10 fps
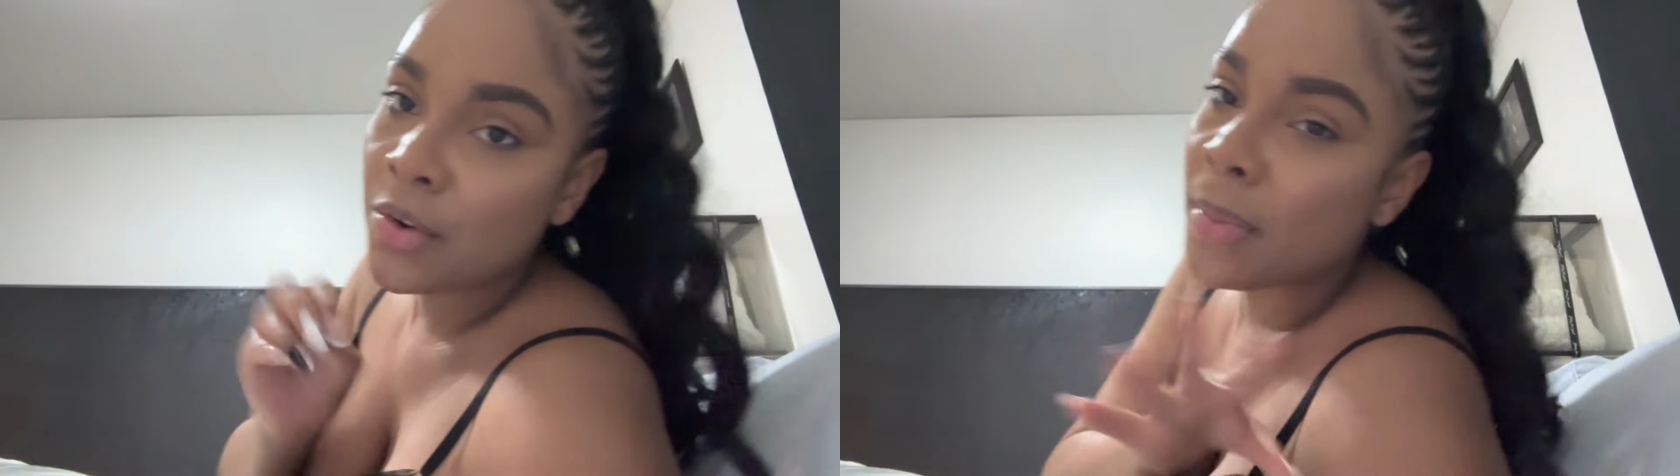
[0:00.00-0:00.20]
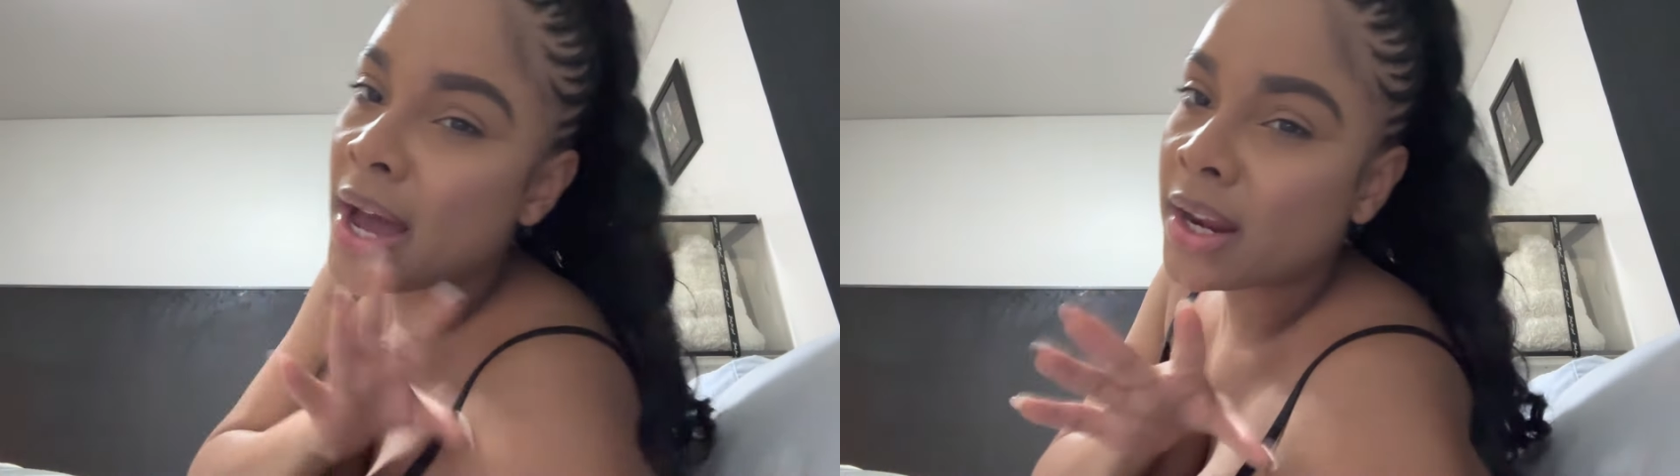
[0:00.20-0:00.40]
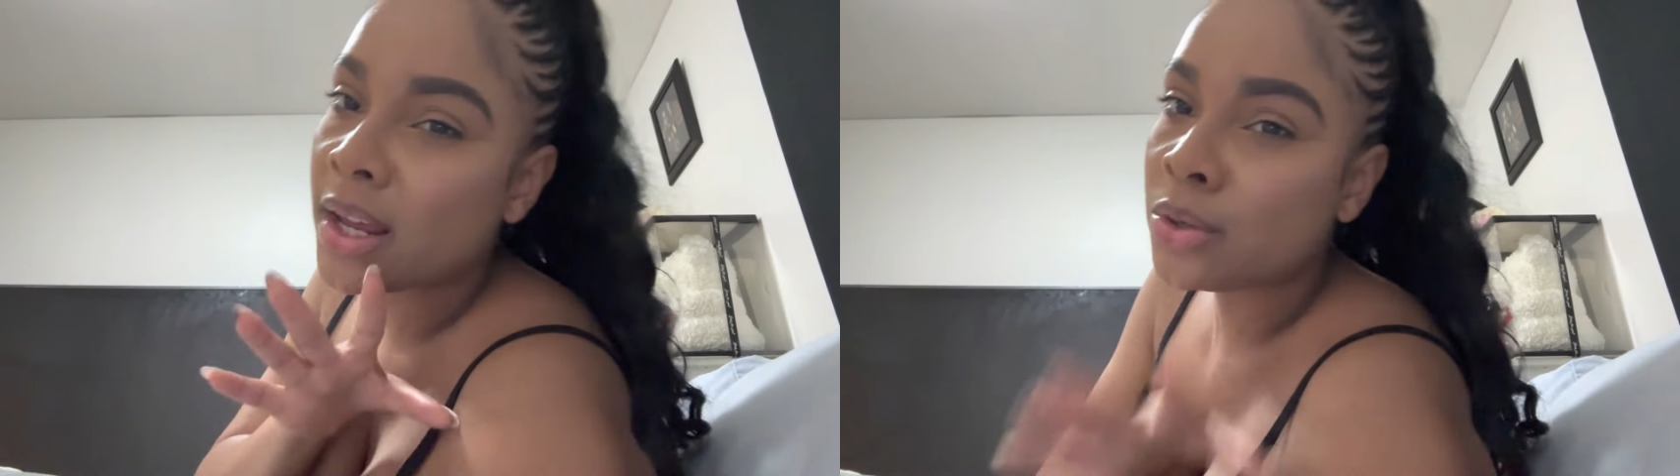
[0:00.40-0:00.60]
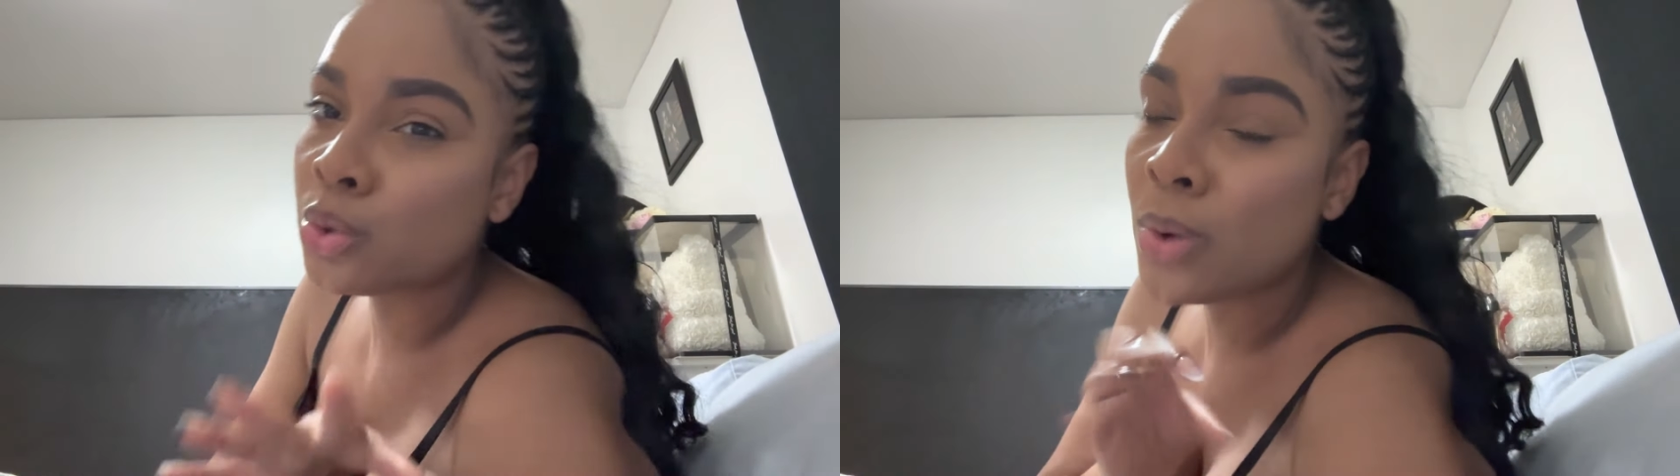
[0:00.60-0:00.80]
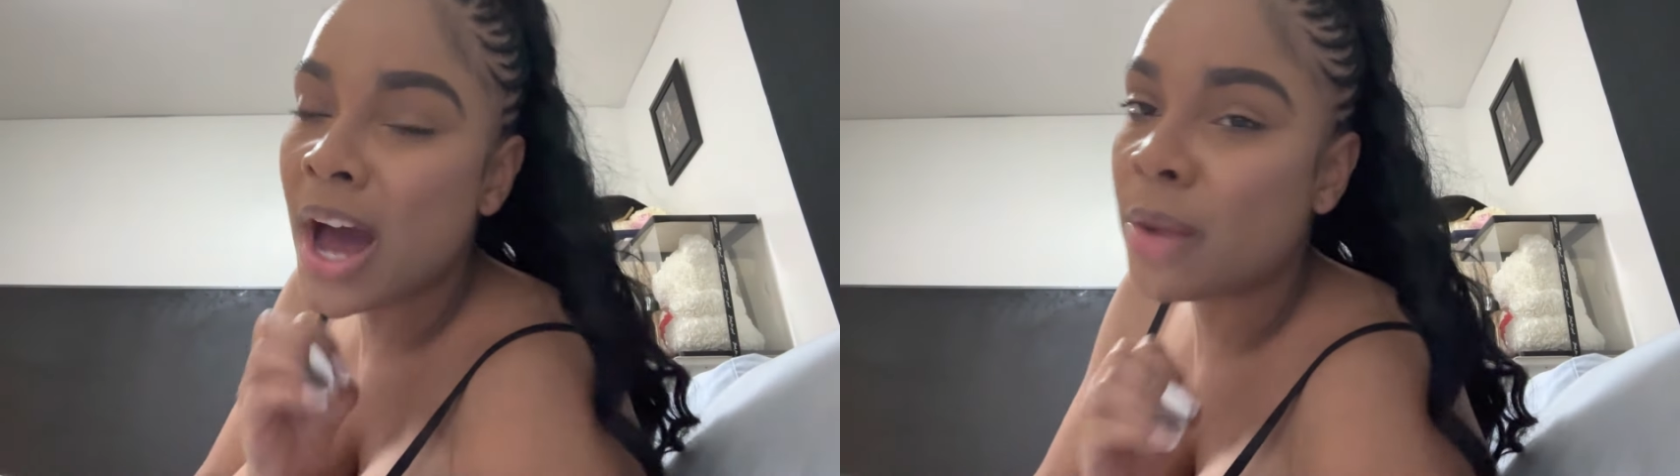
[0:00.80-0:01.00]
reminding a
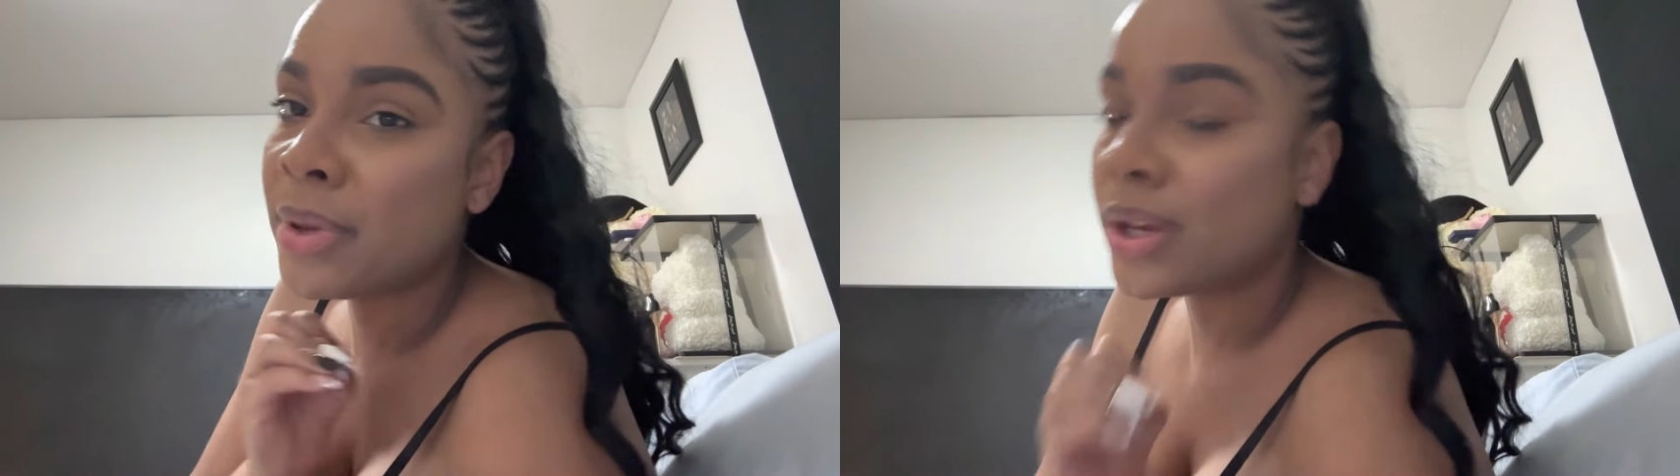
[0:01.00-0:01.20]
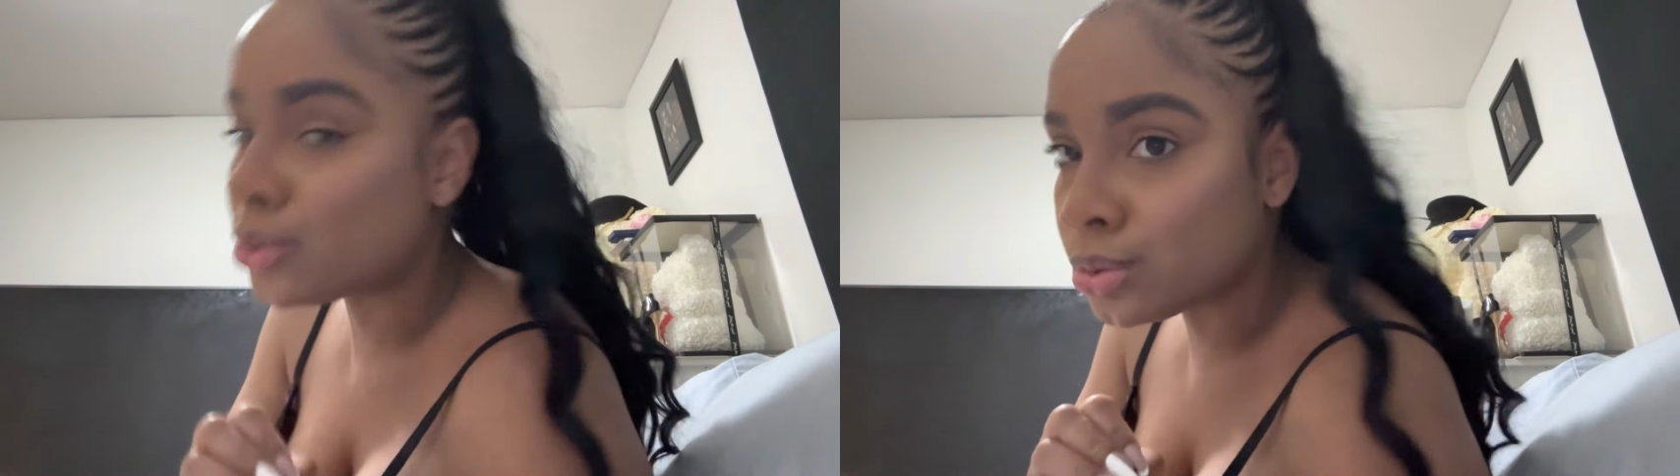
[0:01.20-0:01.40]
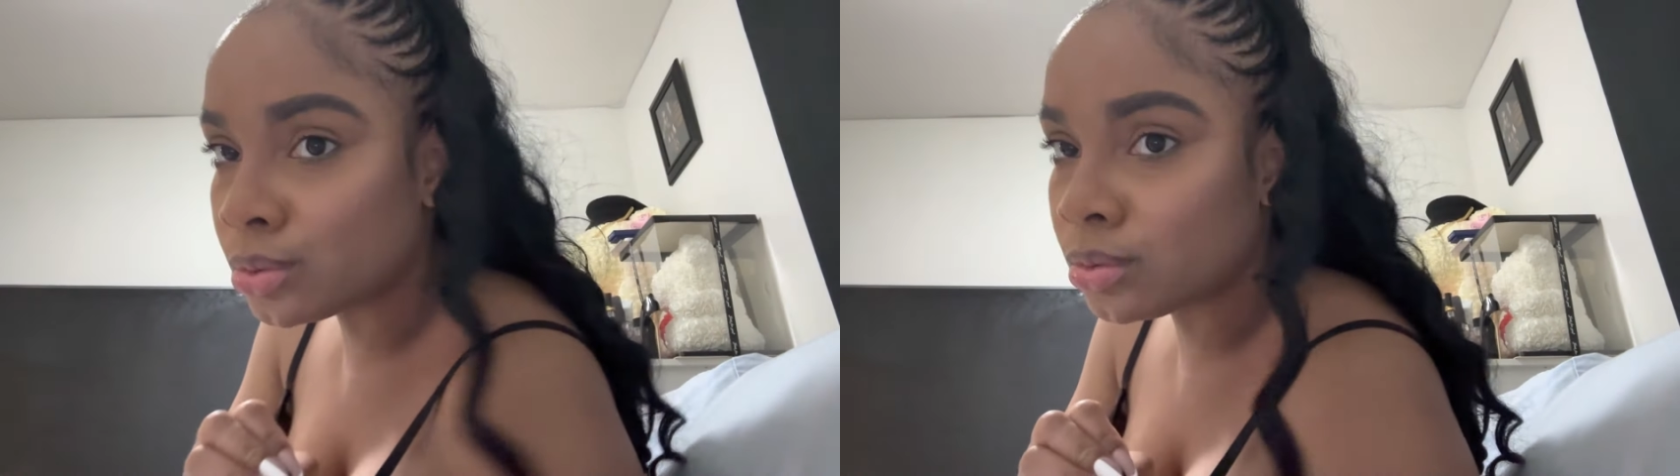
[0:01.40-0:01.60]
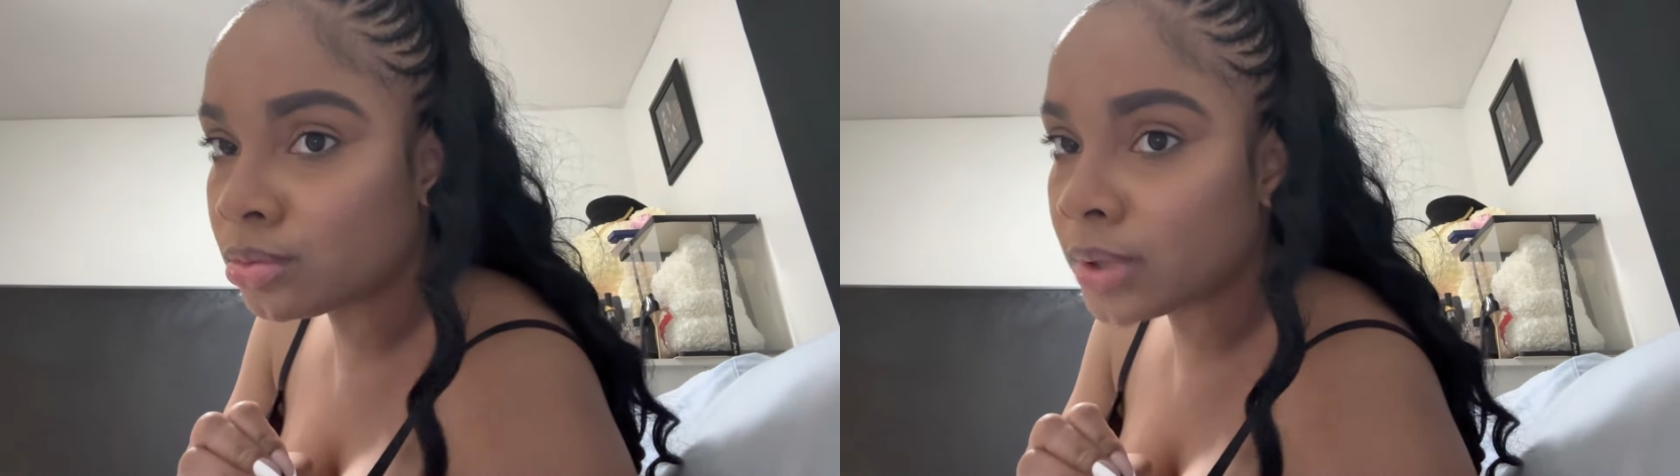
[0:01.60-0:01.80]
dude how to be a dude.